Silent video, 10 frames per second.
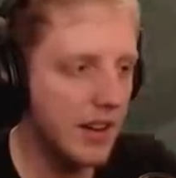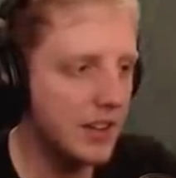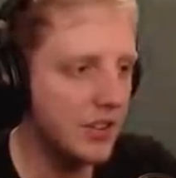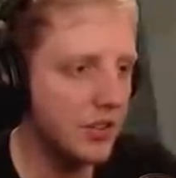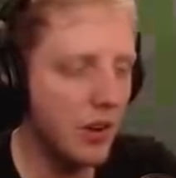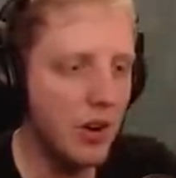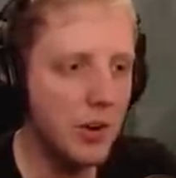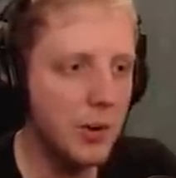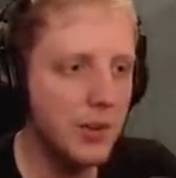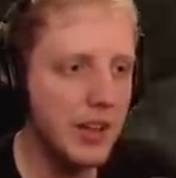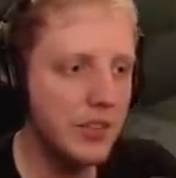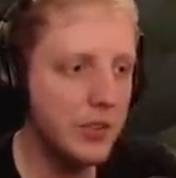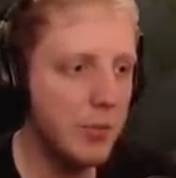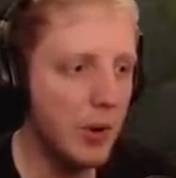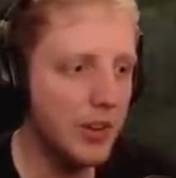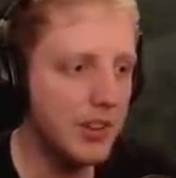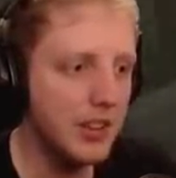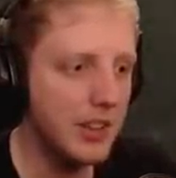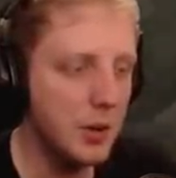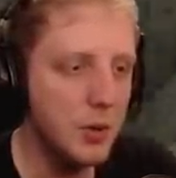It's a stronghold that's spawned in
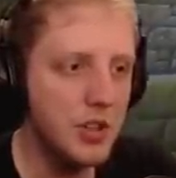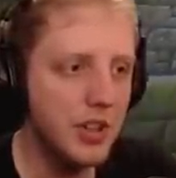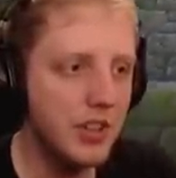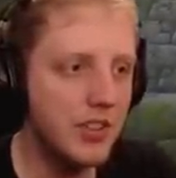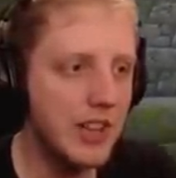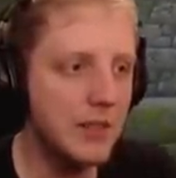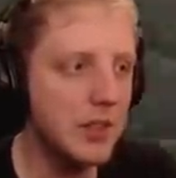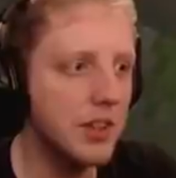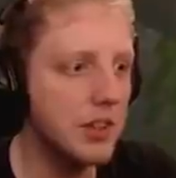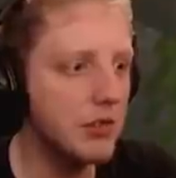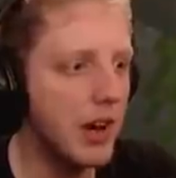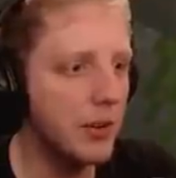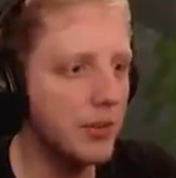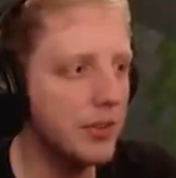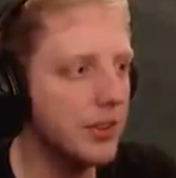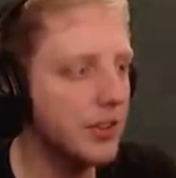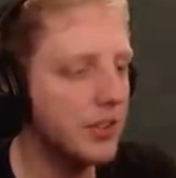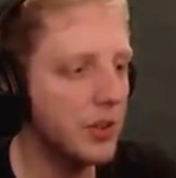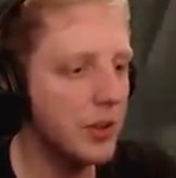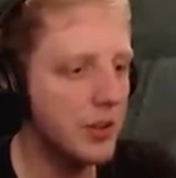the ocean instead of underground,
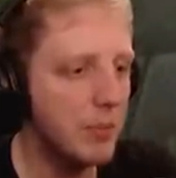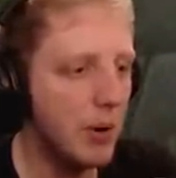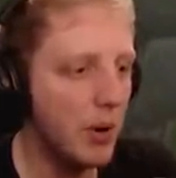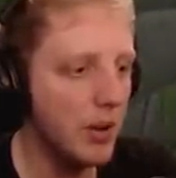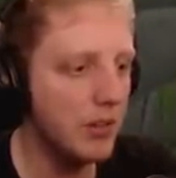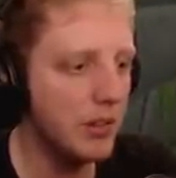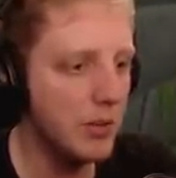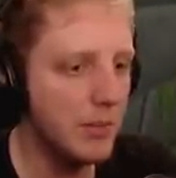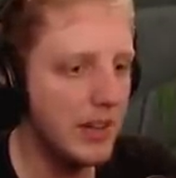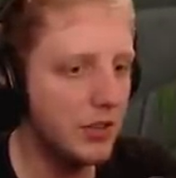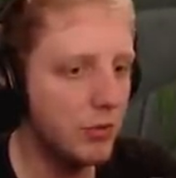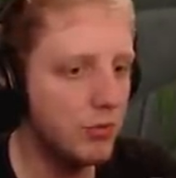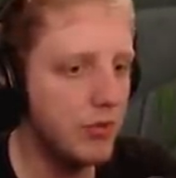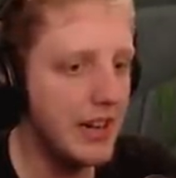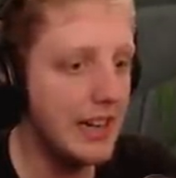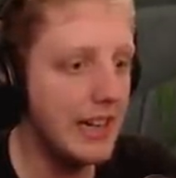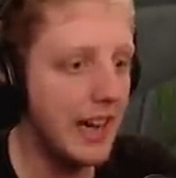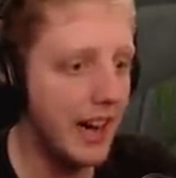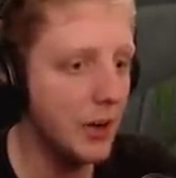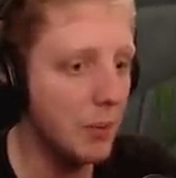so the portal room is really
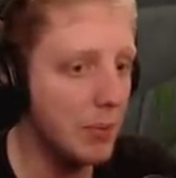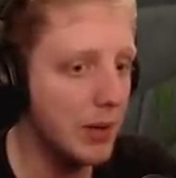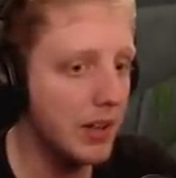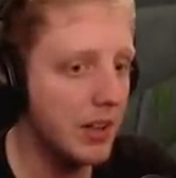high up.